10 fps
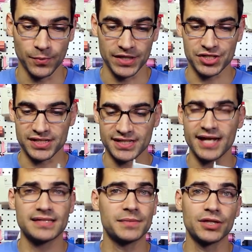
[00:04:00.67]
which is
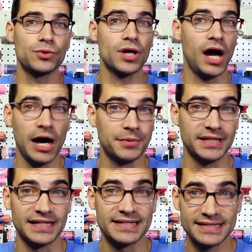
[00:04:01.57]
not something you
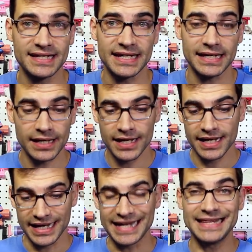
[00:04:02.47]
commonly see
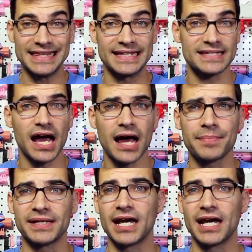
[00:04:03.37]
in this hobby.